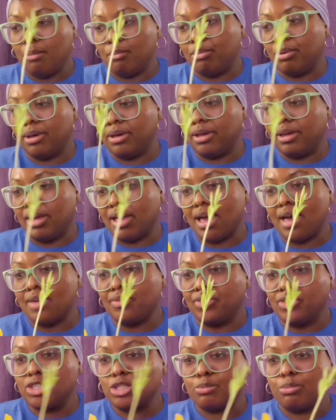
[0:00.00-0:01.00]
but
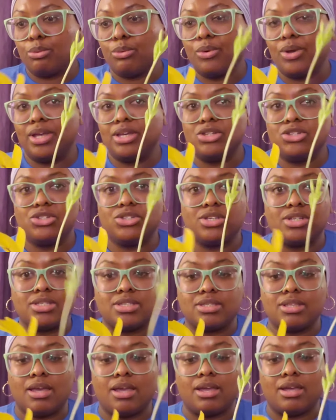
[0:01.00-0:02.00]
at this point it's
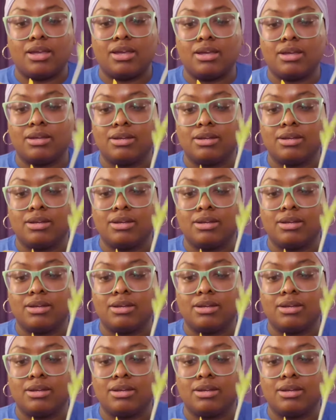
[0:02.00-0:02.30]
just like